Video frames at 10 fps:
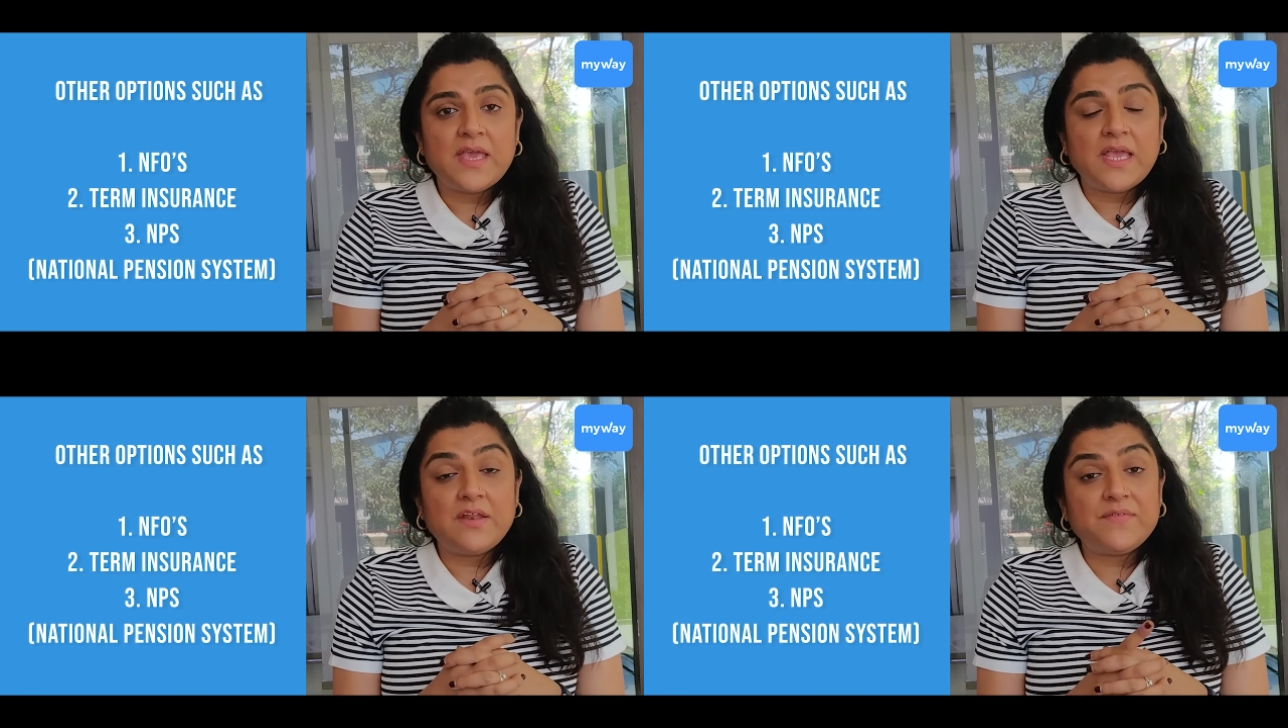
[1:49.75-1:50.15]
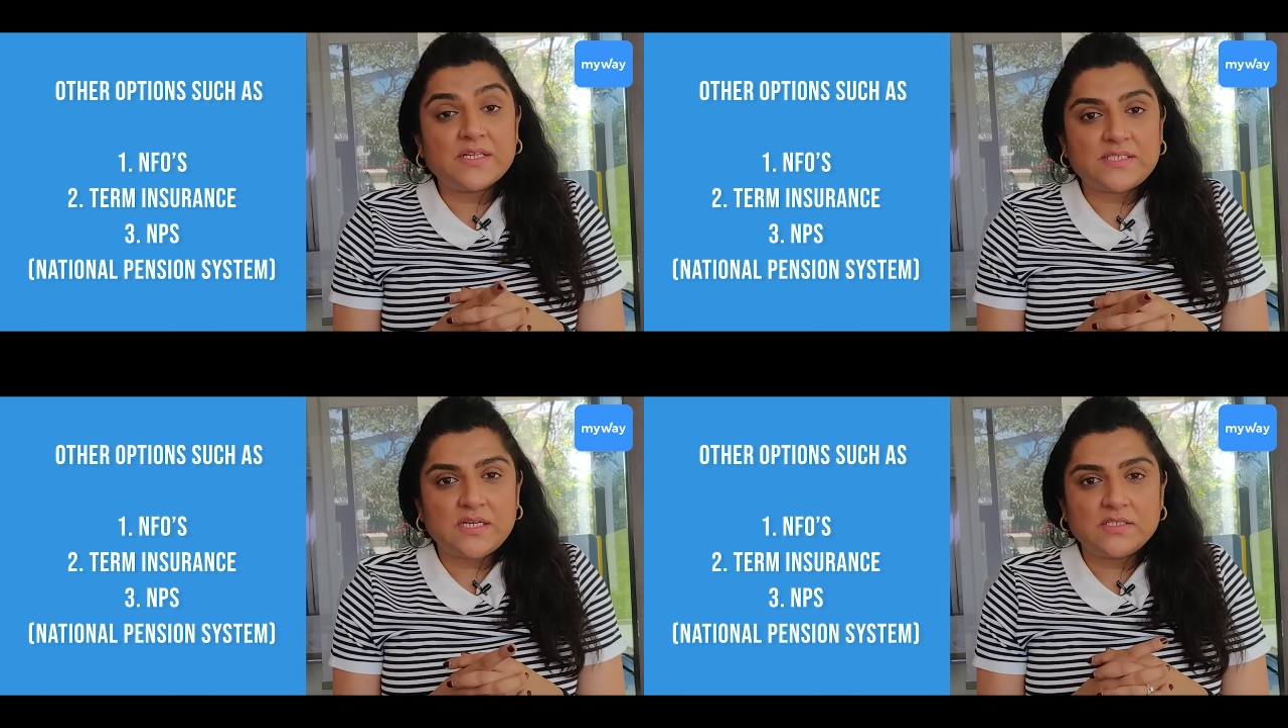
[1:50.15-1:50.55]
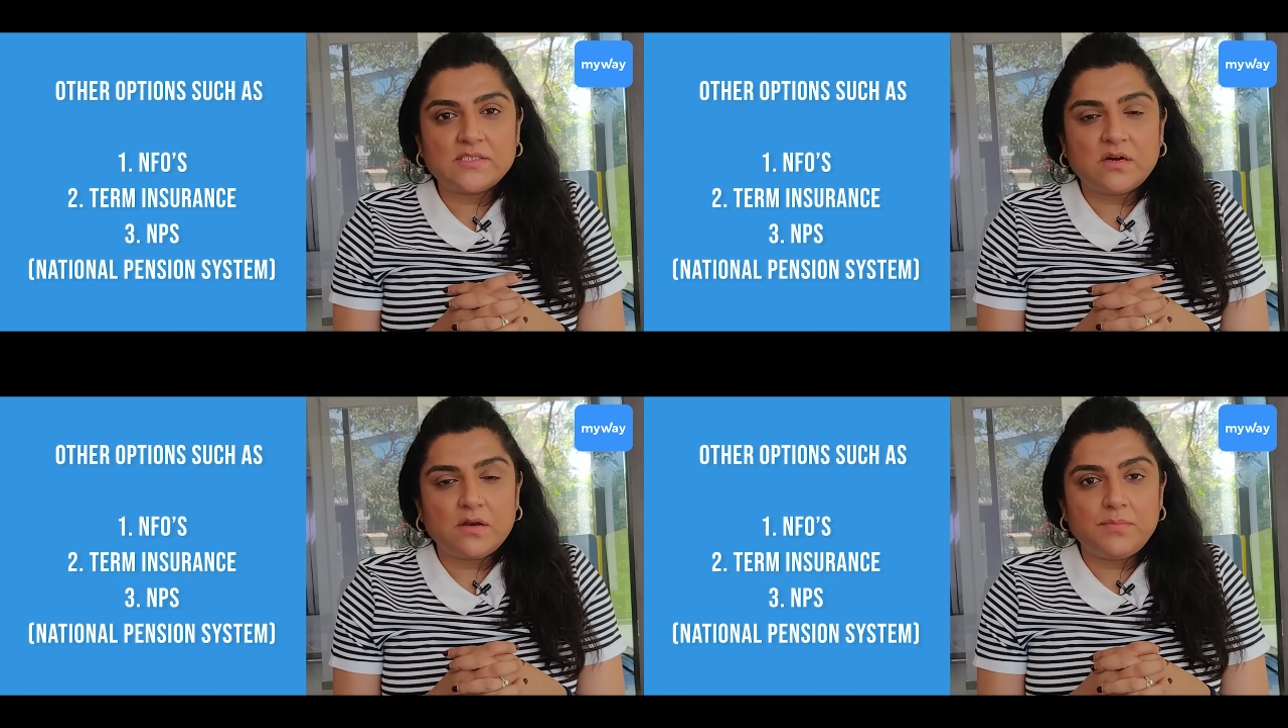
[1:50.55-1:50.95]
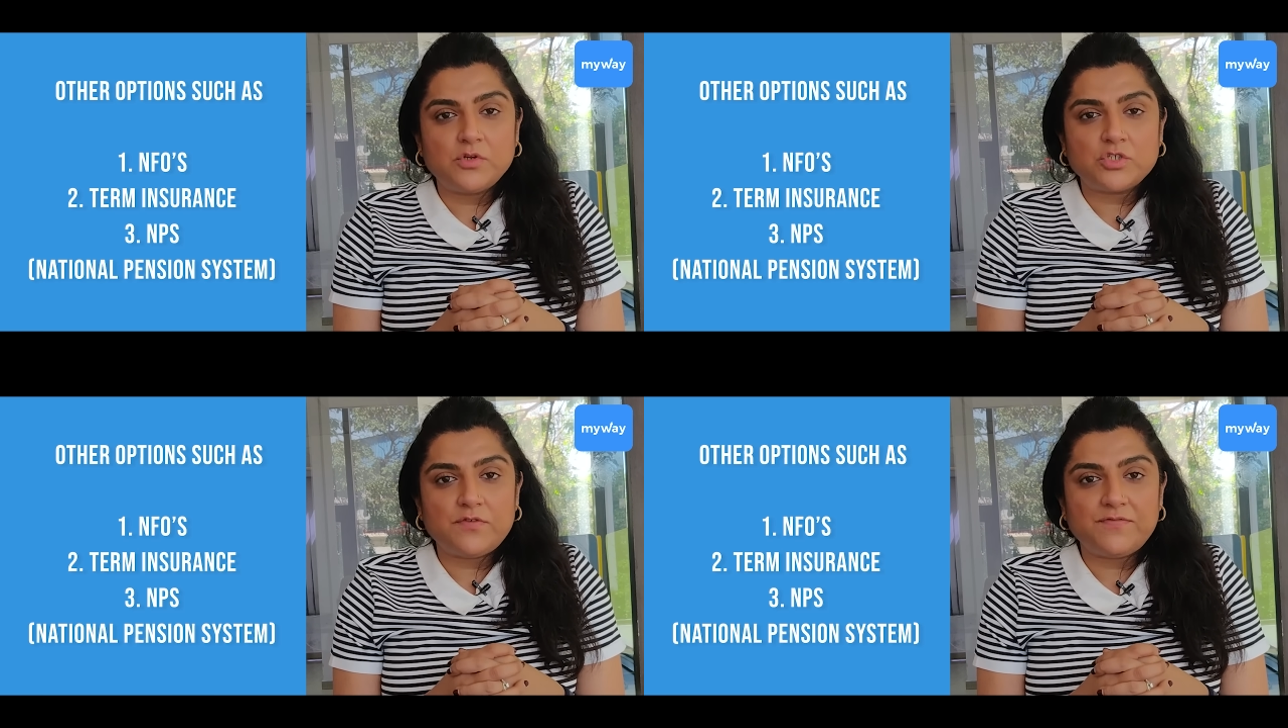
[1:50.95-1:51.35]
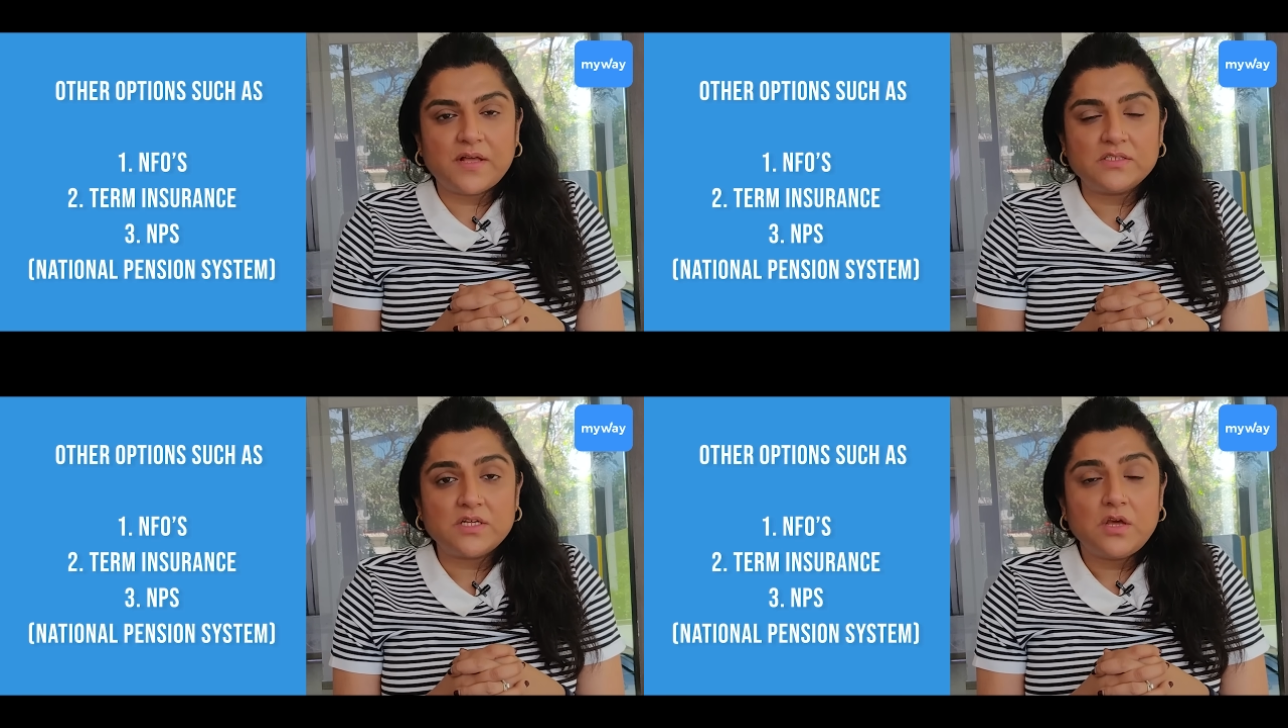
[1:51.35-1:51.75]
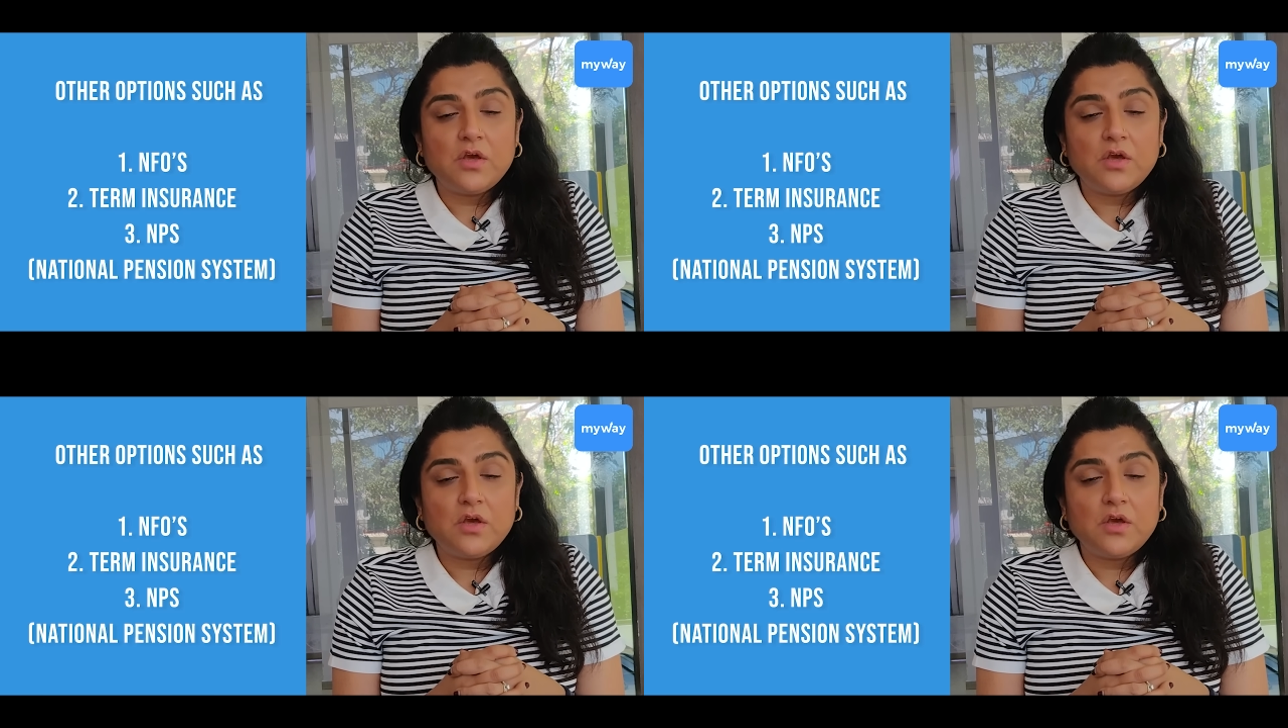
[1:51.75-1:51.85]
investing in certain mutual funds,